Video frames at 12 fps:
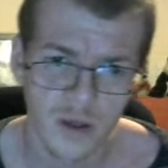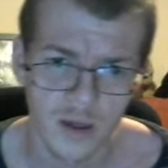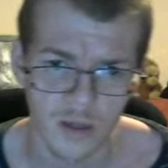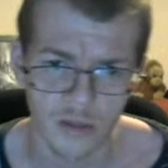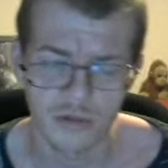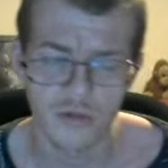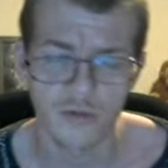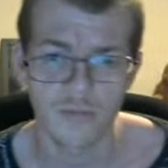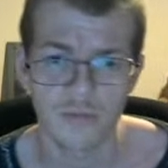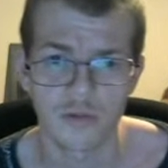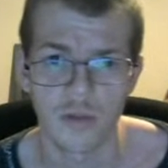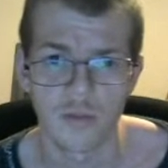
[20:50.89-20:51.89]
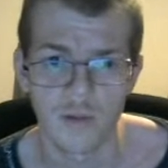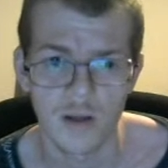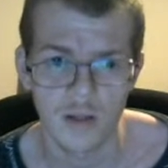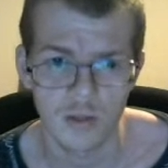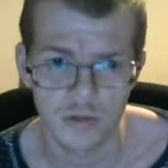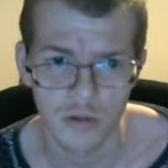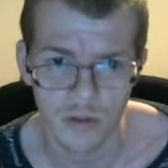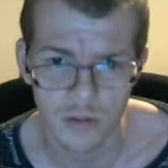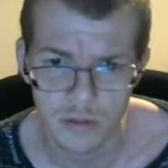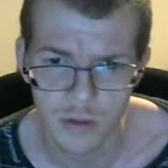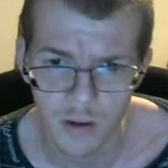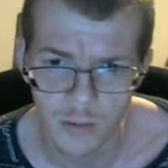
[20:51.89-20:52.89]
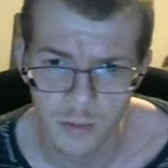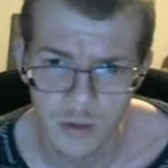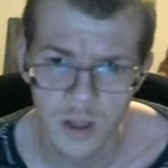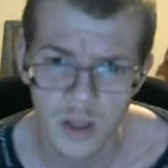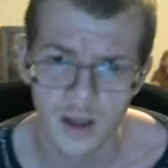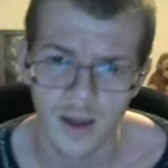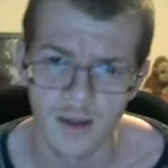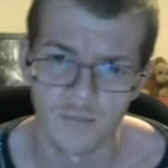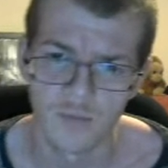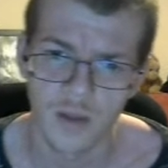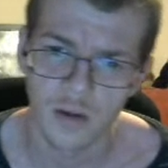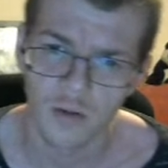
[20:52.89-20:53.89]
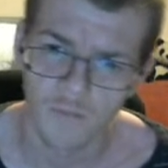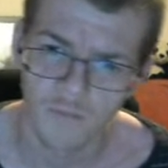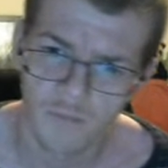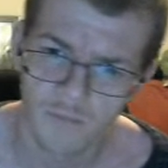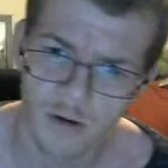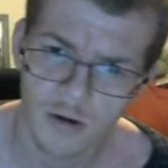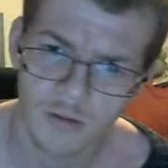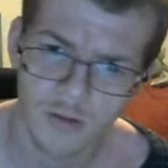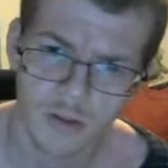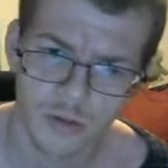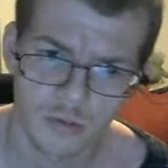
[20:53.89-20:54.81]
He stood up to the red shirts though, and they got very little